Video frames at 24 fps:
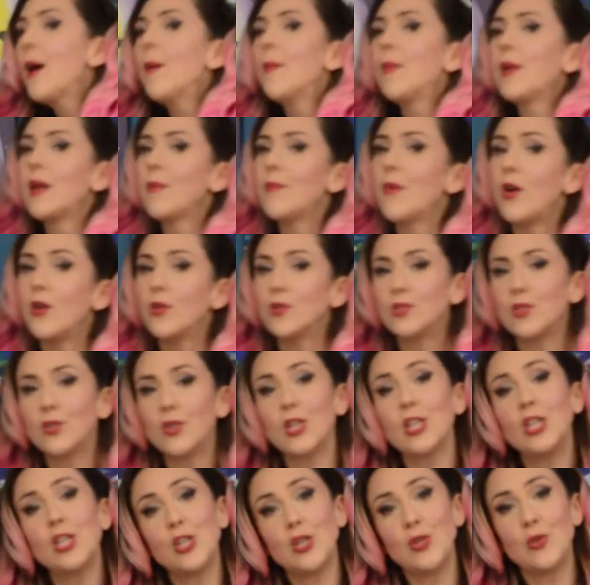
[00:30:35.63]
but I'm also
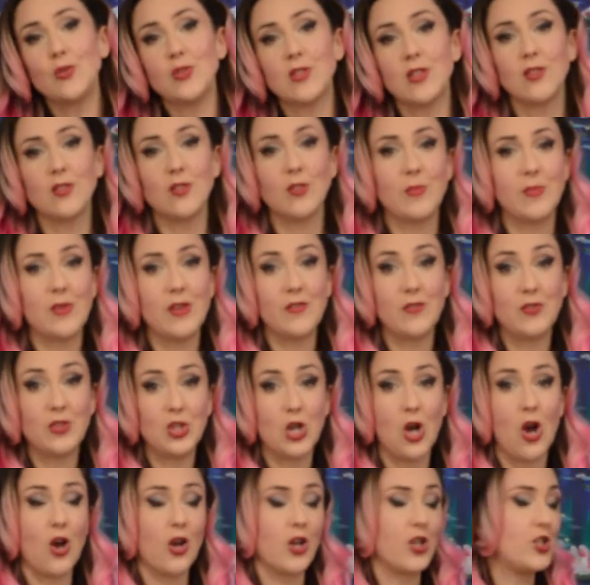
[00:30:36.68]
going to use a little bit of
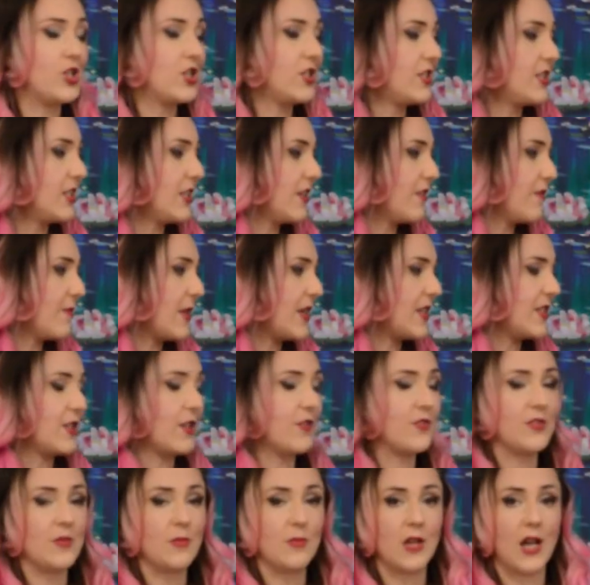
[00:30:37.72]
chalk just to give myself
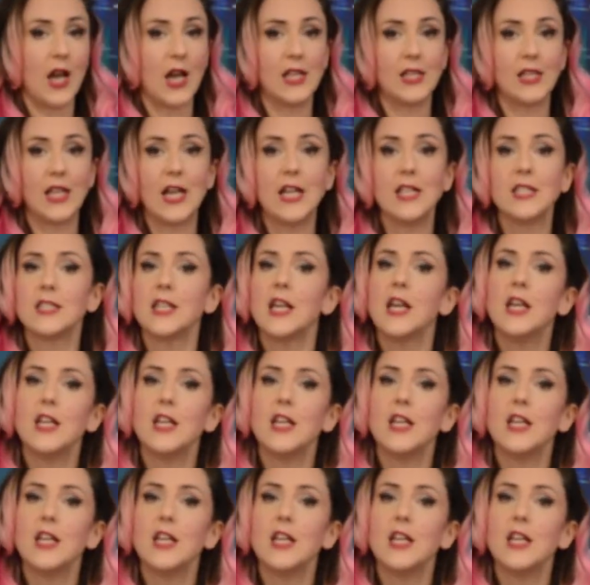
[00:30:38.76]
some guidelines.